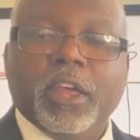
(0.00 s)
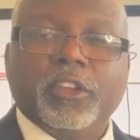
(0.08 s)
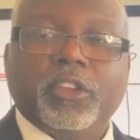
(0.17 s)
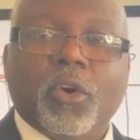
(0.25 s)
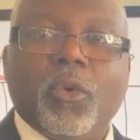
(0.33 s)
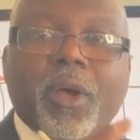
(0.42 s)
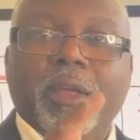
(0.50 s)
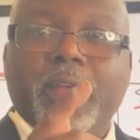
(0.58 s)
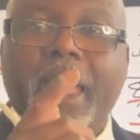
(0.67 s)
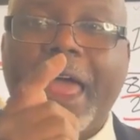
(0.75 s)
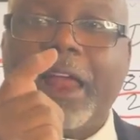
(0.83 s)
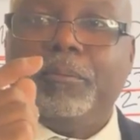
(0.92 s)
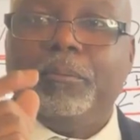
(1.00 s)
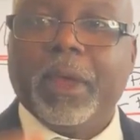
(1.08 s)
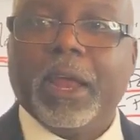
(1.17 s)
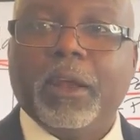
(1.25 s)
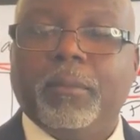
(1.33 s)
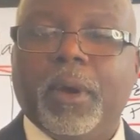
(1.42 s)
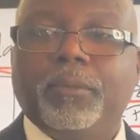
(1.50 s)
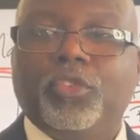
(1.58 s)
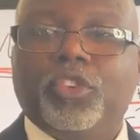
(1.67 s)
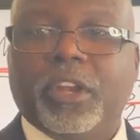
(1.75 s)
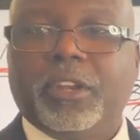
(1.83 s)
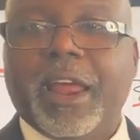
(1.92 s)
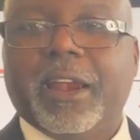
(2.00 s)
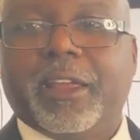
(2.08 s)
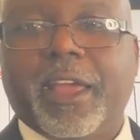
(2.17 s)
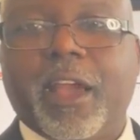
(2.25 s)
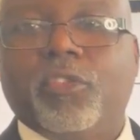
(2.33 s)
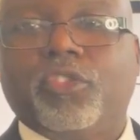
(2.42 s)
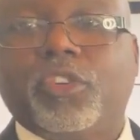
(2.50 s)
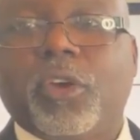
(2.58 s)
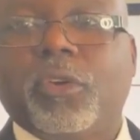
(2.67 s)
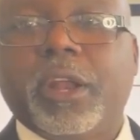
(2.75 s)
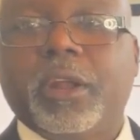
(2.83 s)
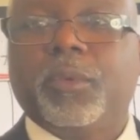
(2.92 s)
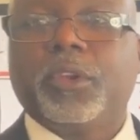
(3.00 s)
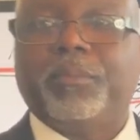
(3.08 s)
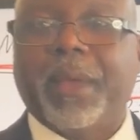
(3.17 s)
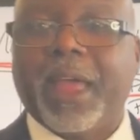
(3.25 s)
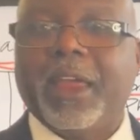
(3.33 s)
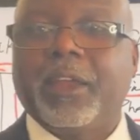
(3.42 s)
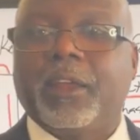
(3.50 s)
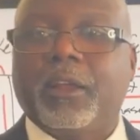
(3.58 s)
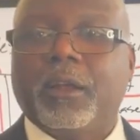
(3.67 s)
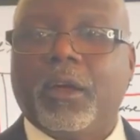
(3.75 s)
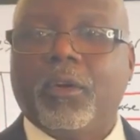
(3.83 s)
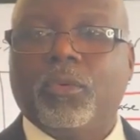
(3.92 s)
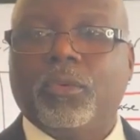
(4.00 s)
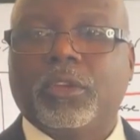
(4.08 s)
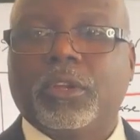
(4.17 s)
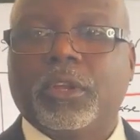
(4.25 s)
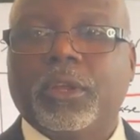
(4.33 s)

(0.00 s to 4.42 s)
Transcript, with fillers: So at minimum, shouldn't that account show that it was paid and closed?